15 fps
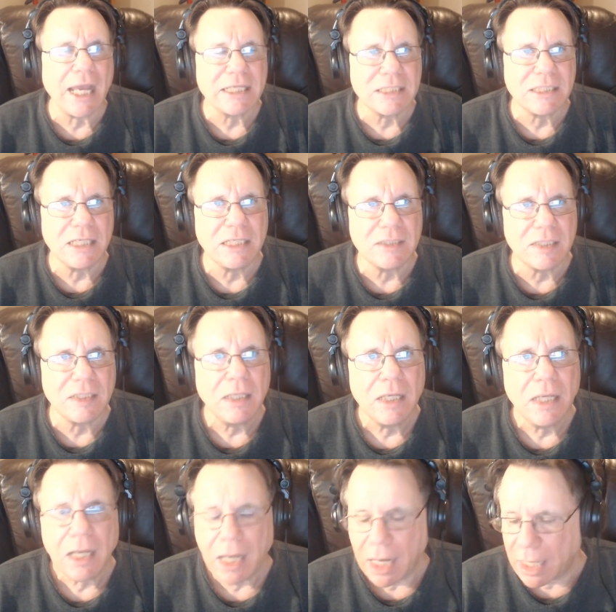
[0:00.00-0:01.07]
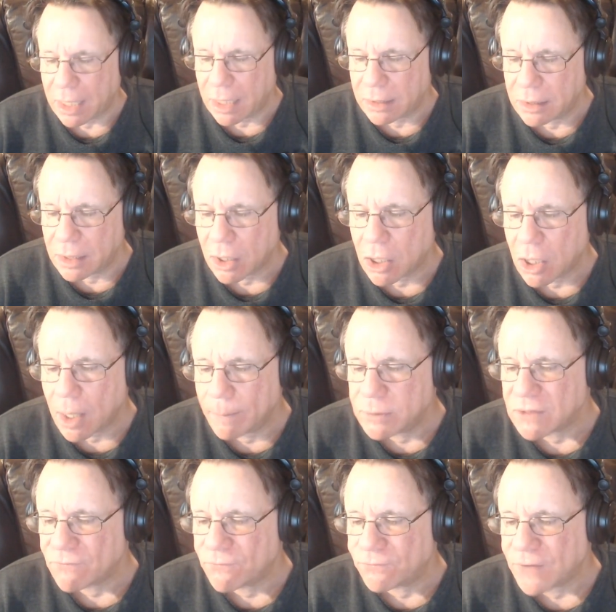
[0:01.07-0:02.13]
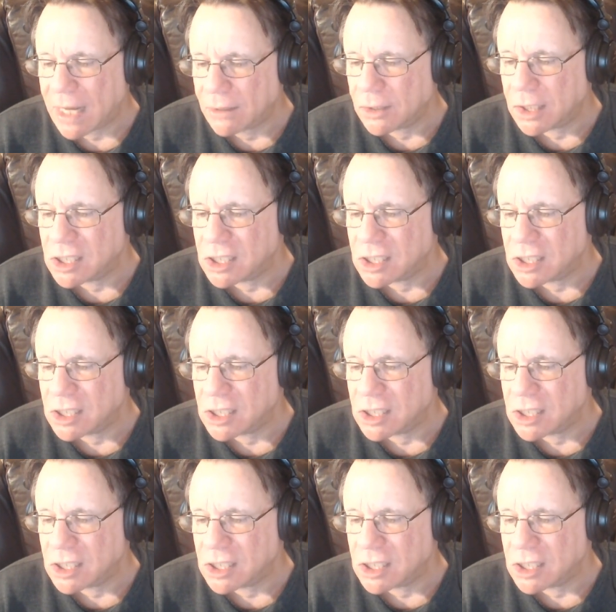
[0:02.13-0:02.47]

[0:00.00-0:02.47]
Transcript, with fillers: season, and the Cubs finally